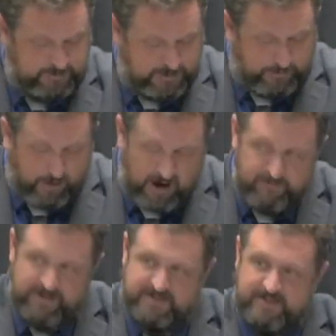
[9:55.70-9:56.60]
but the
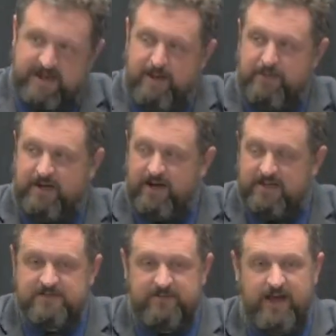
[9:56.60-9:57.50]
problem is, is that
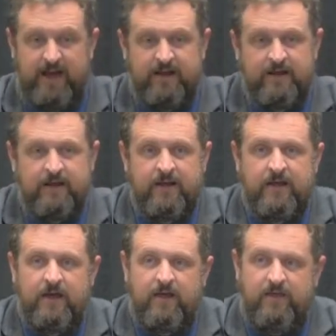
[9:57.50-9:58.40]
because of that,
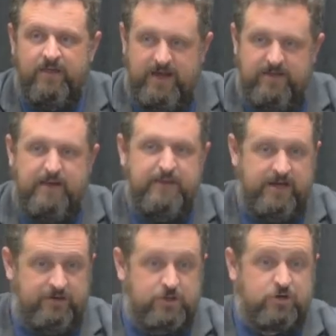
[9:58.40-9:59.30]
they then
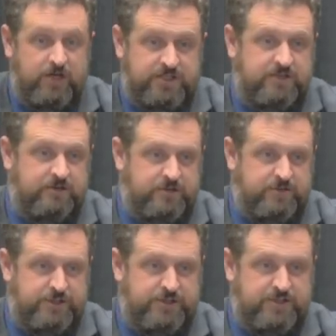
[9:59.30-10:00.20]
begin to trust in those
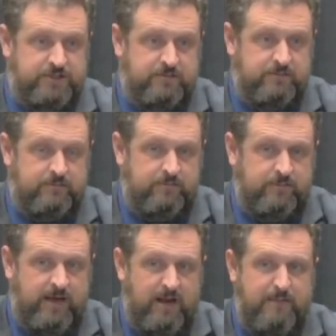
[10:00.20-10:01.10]
riches.
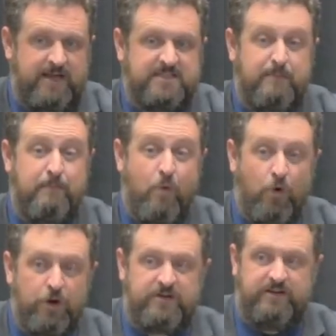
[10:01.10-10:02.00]
And it makes it
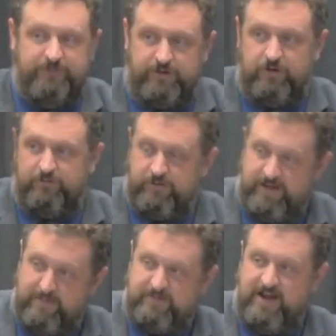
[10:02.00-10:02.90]
more difficult for them to